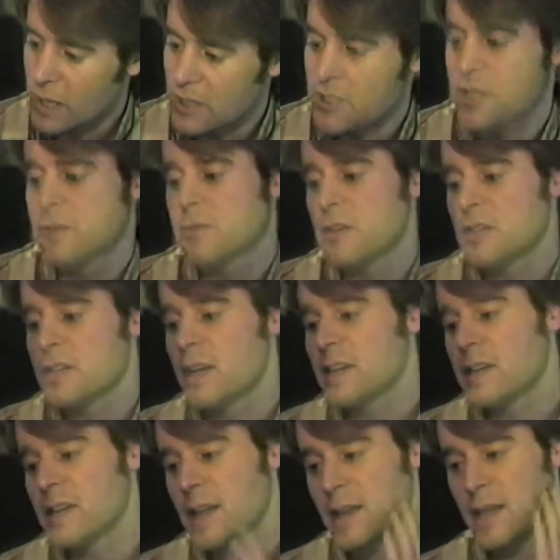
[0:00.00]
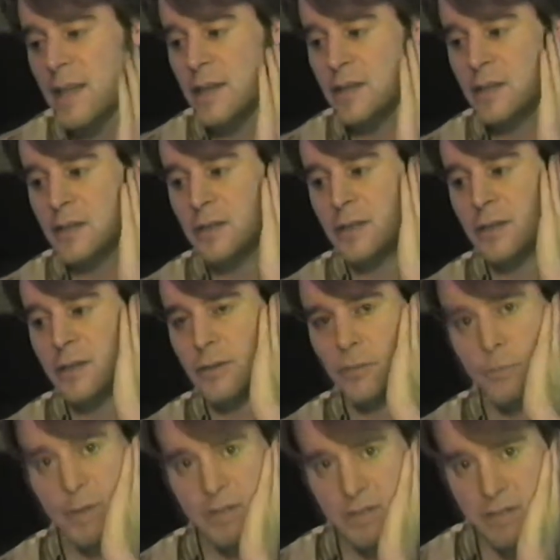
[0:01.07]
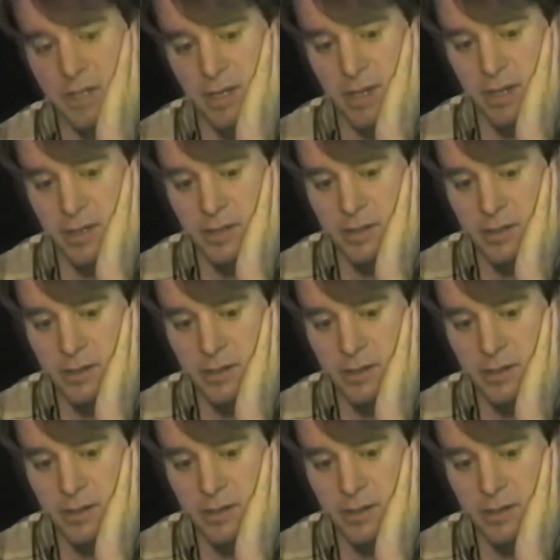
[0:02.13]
June 1st, 1988, Wednesday night.